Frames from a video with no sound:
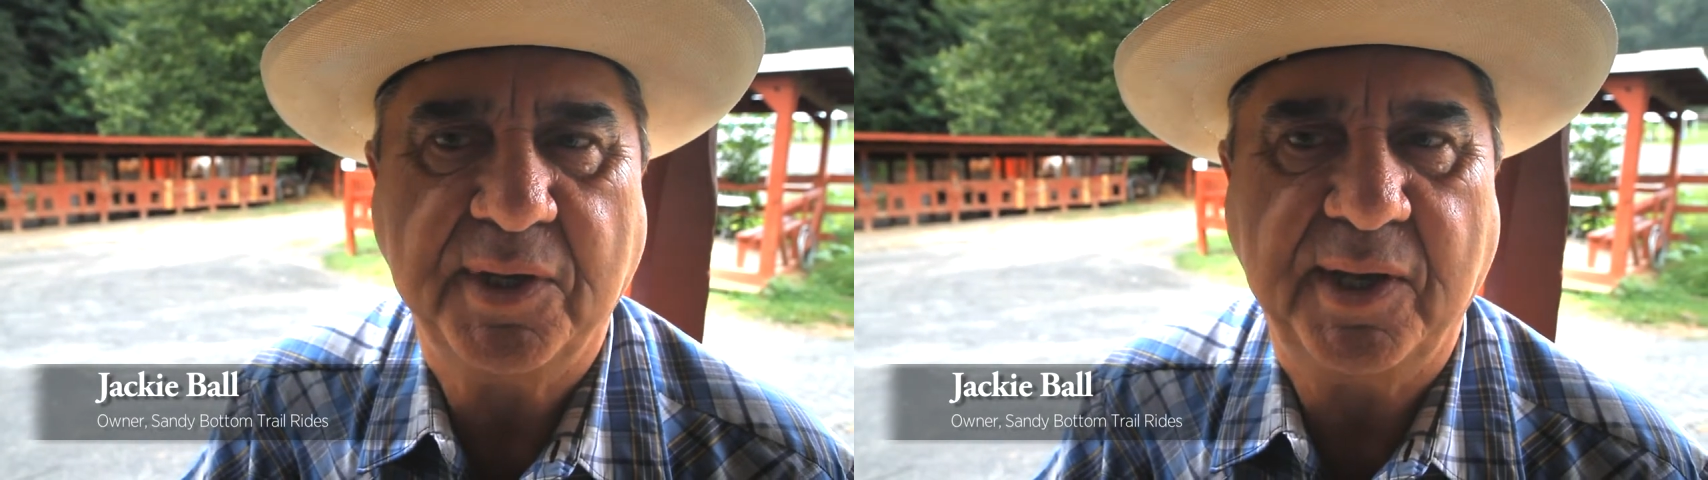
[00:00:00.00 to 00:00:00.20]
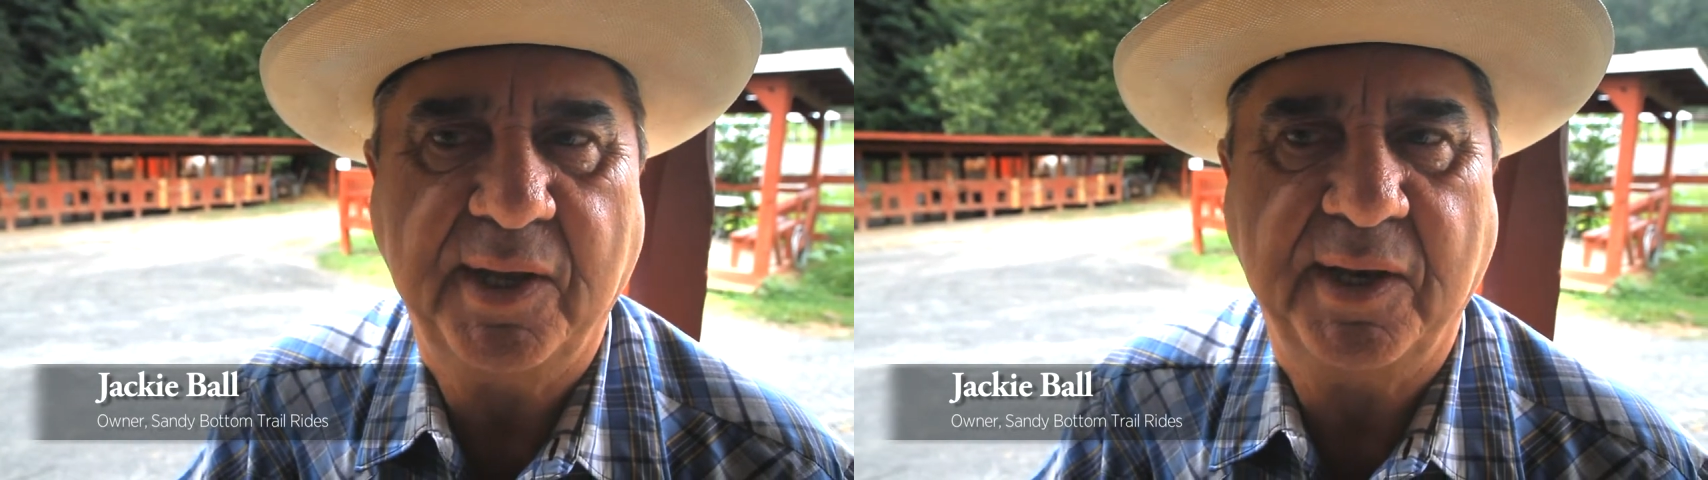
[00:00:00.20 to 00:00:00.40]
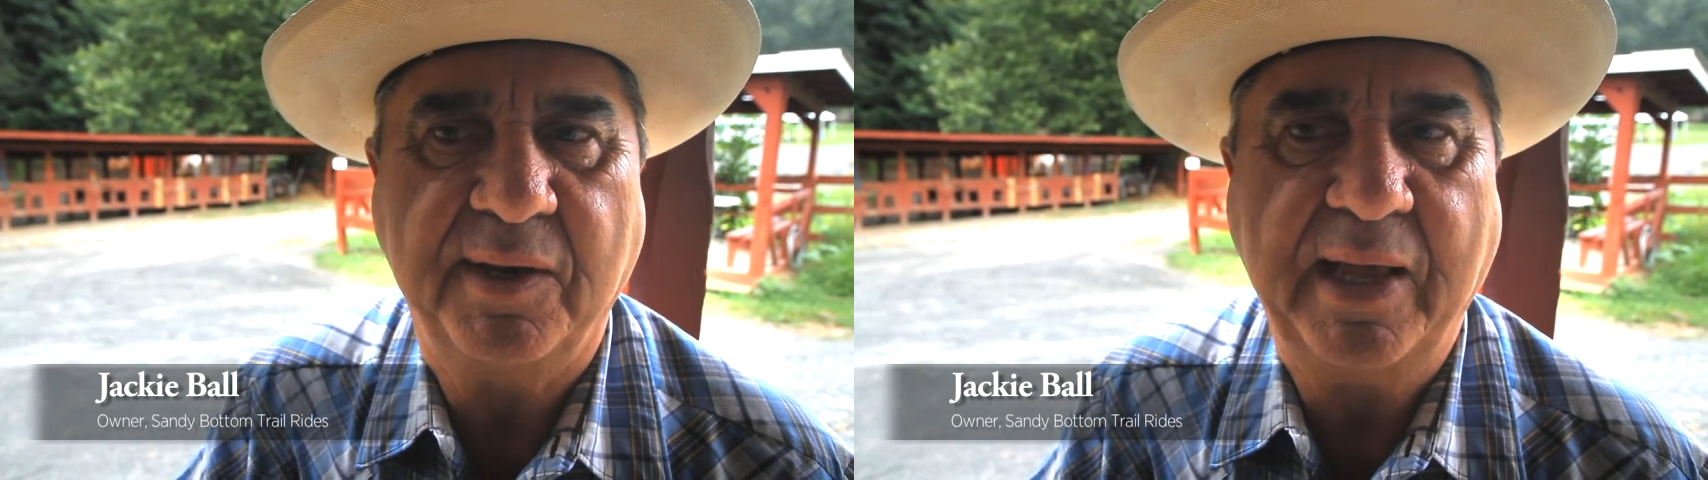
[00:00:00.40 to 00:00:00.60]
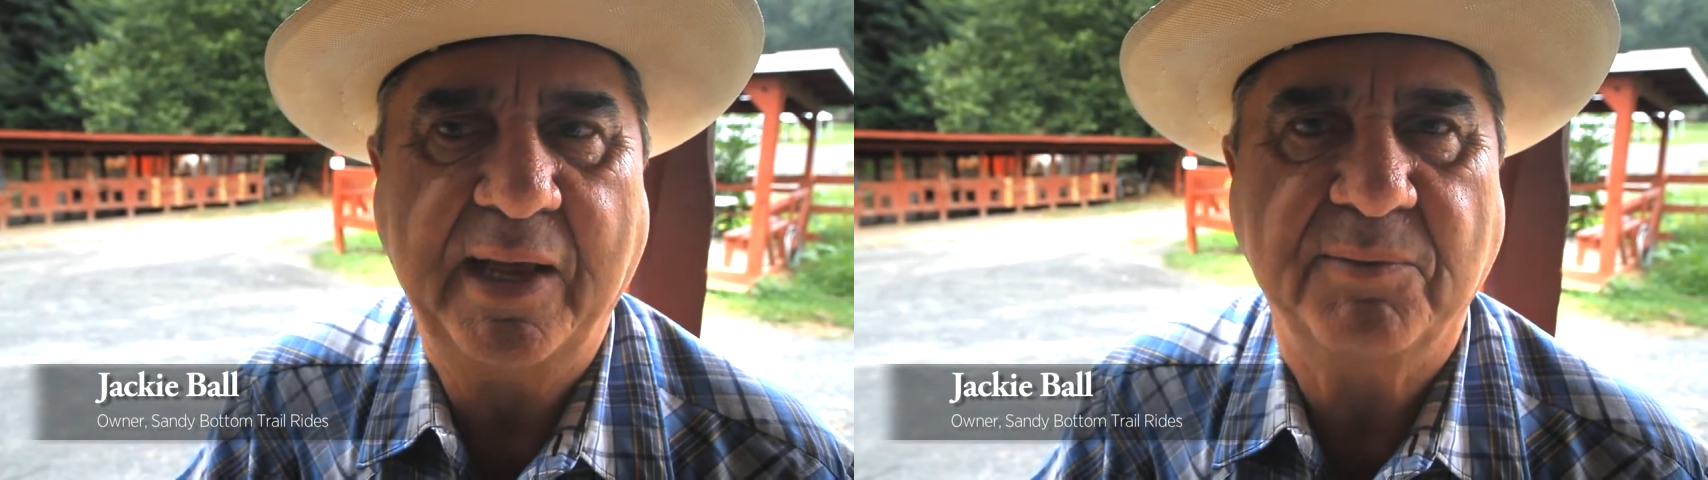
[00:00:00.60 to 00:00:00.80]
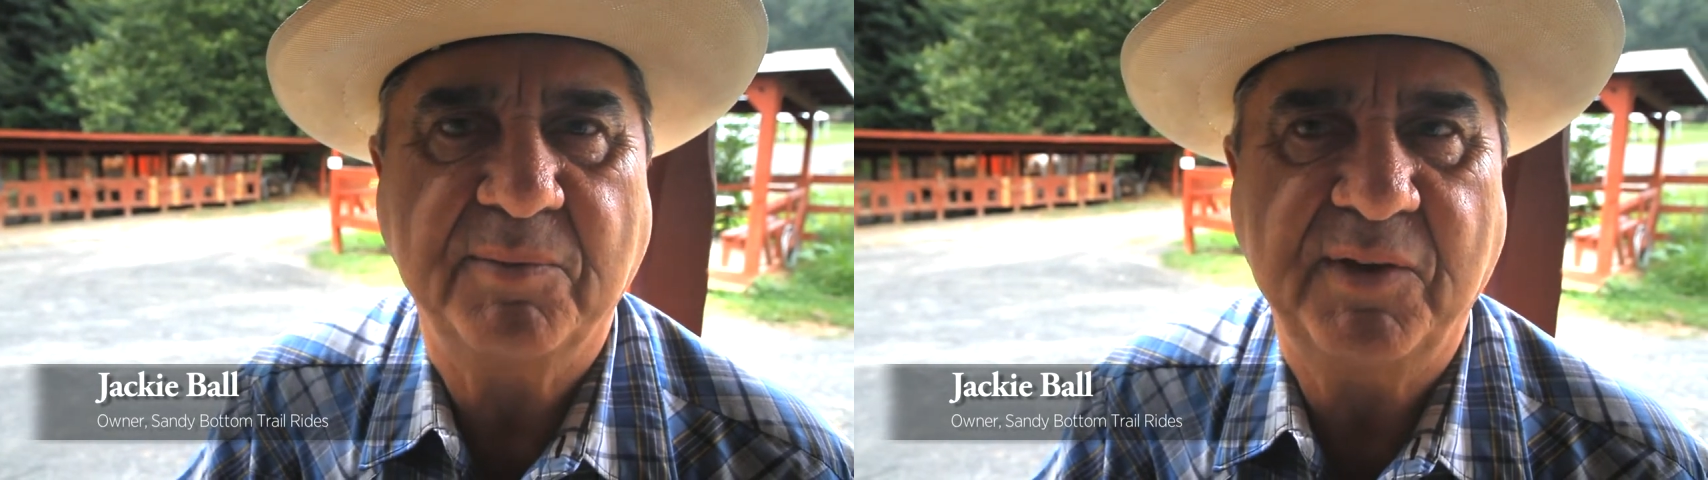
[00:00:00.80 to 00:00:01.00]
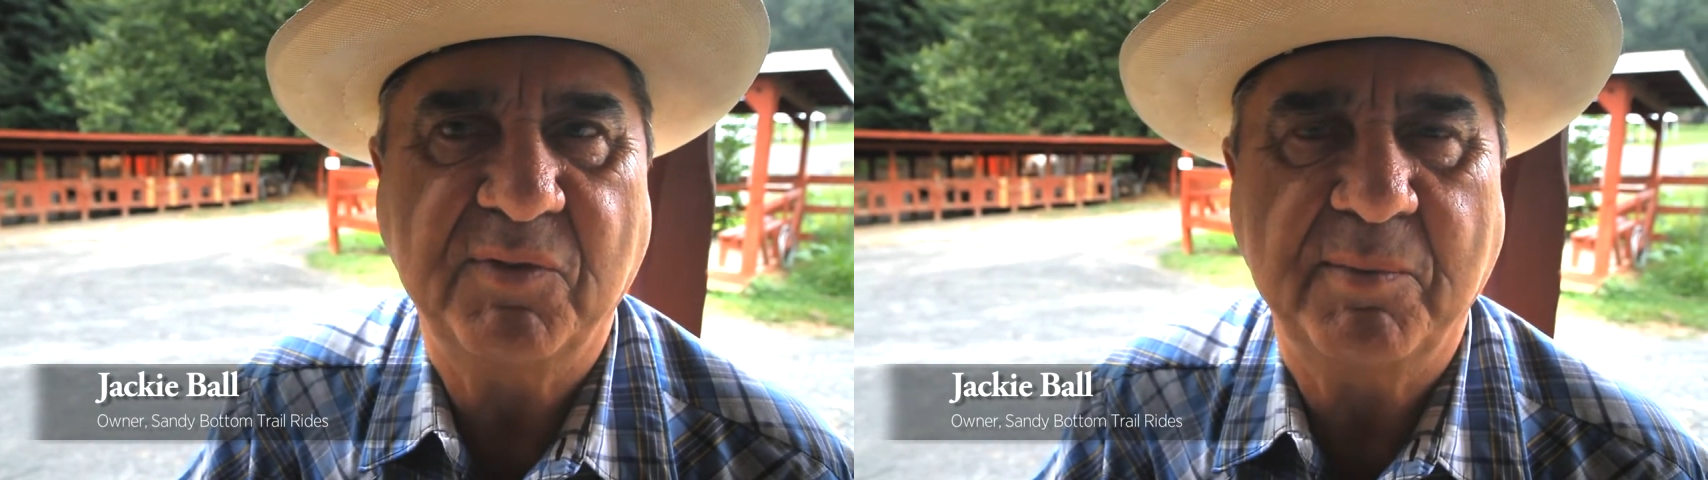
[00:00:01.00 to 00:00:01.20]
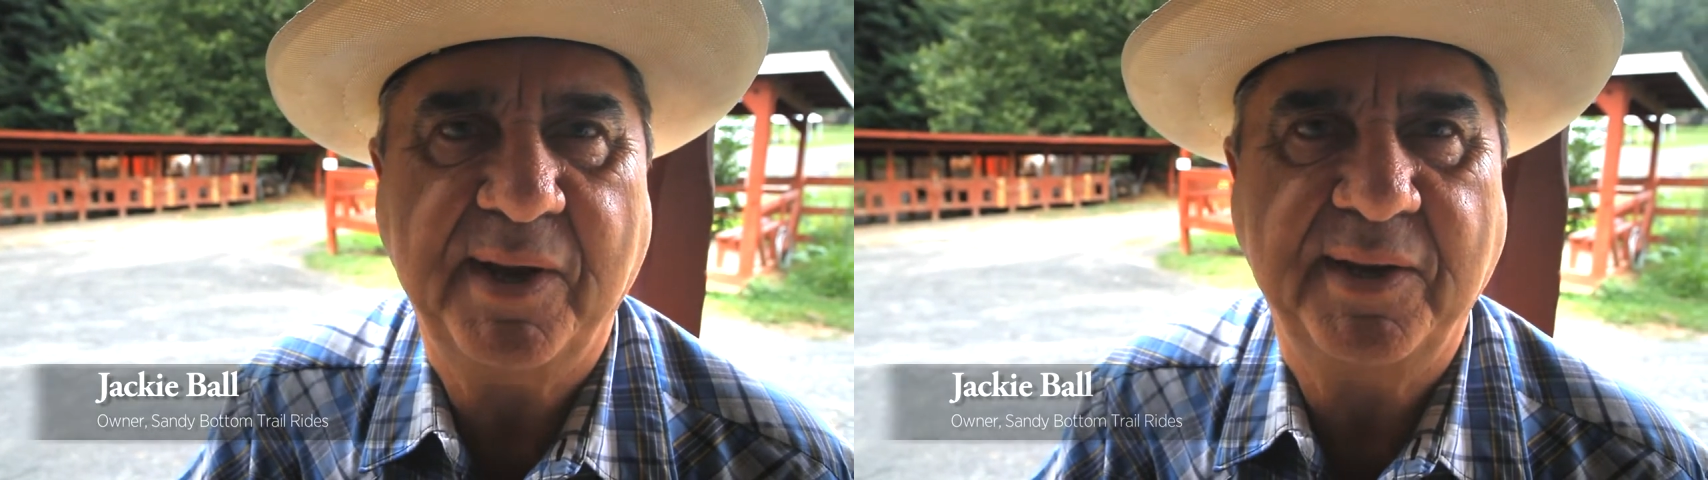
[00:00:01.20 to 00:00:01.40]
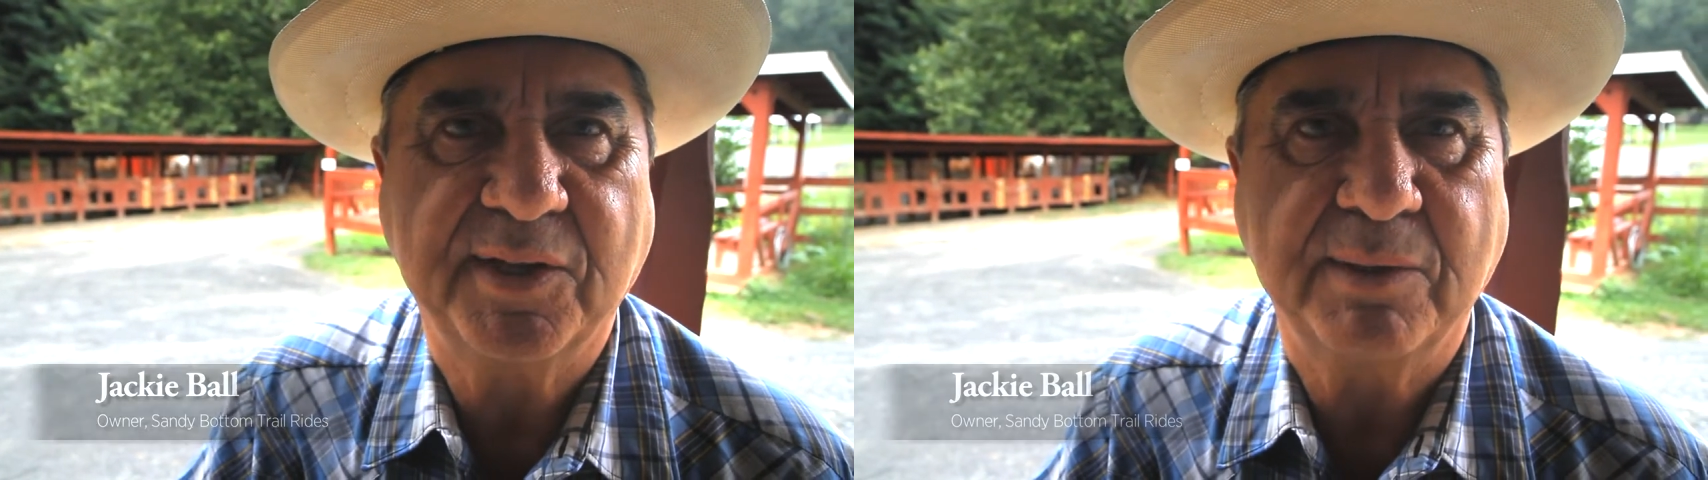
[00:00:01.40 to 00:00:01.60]
and
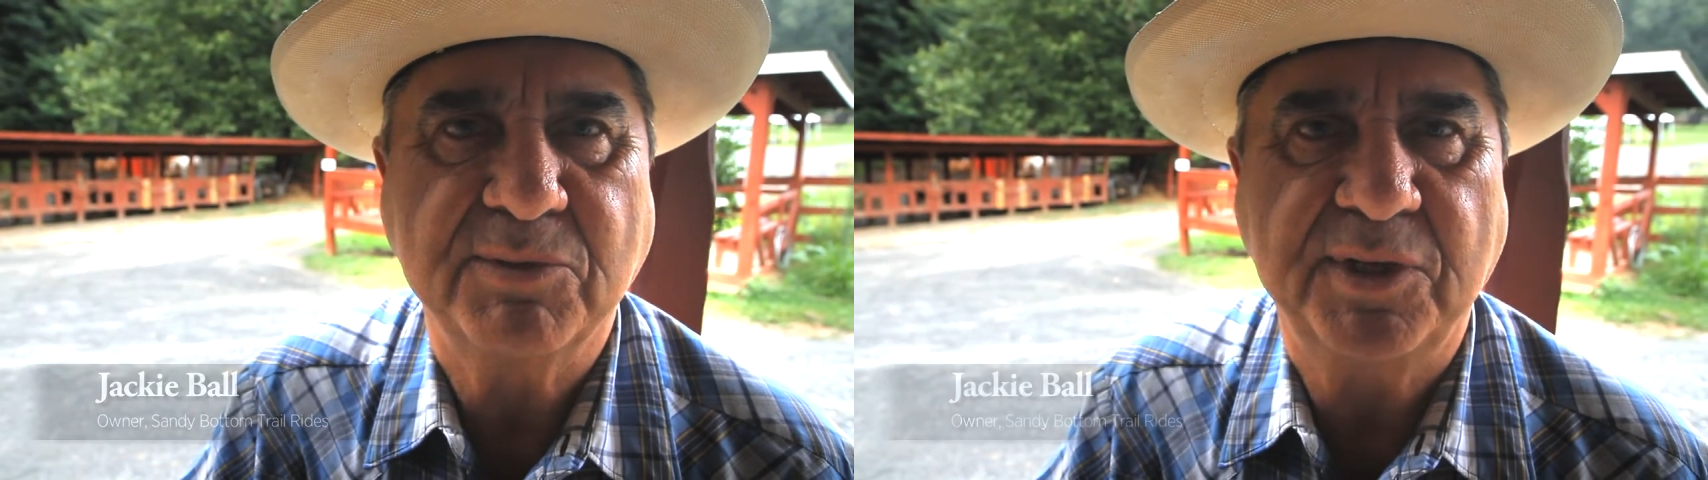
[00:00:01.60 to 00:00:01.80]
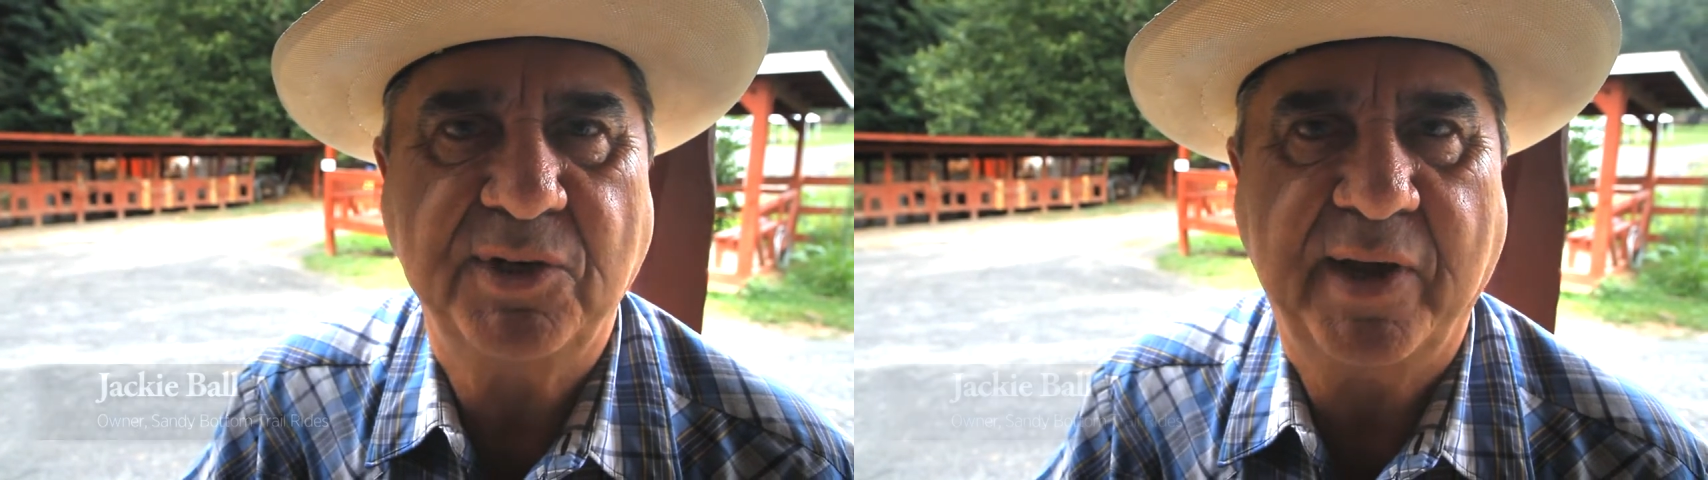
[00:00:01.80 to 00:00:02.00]
everybody that comes in here,